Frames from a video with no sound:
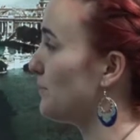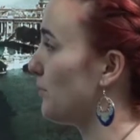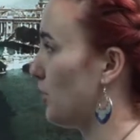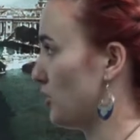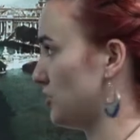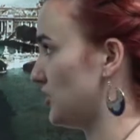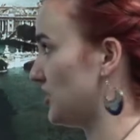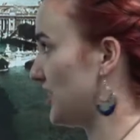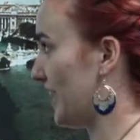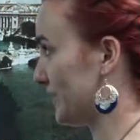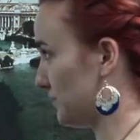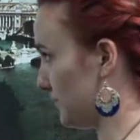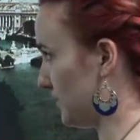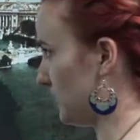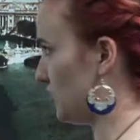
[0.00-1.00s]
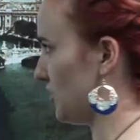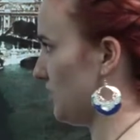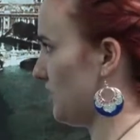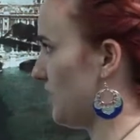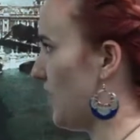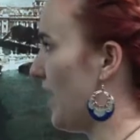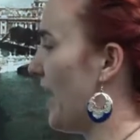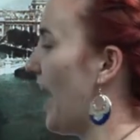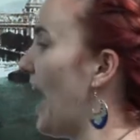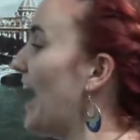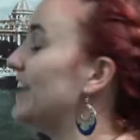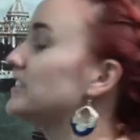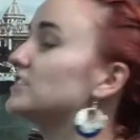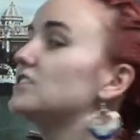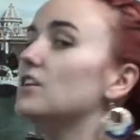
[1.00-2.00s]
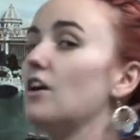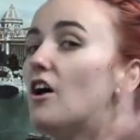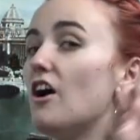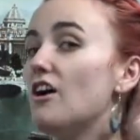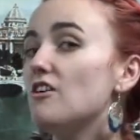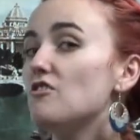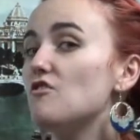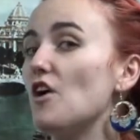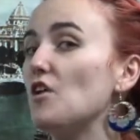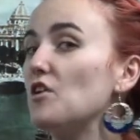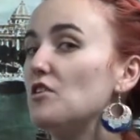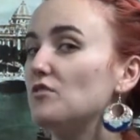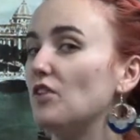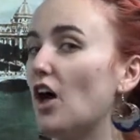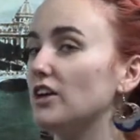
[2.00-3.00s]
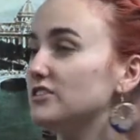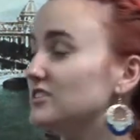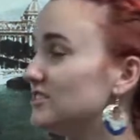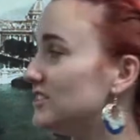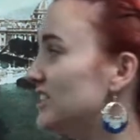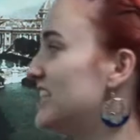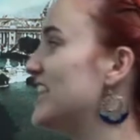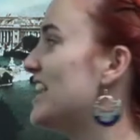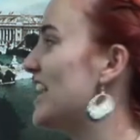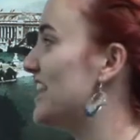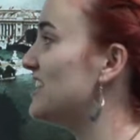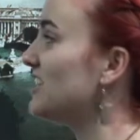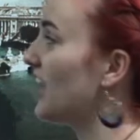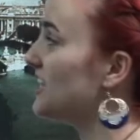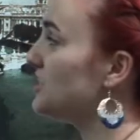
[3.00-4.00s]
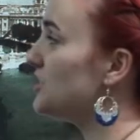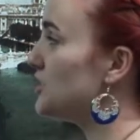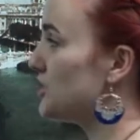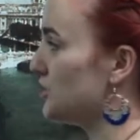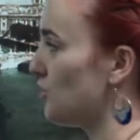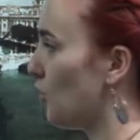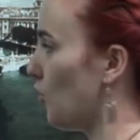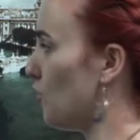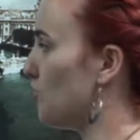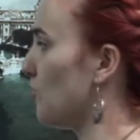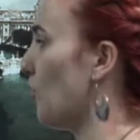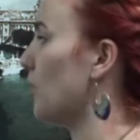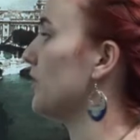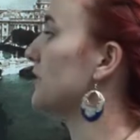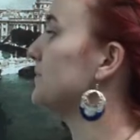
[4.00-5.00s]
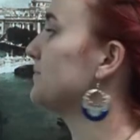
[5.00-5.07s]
Purchase Exposition as fairy floss in 1904.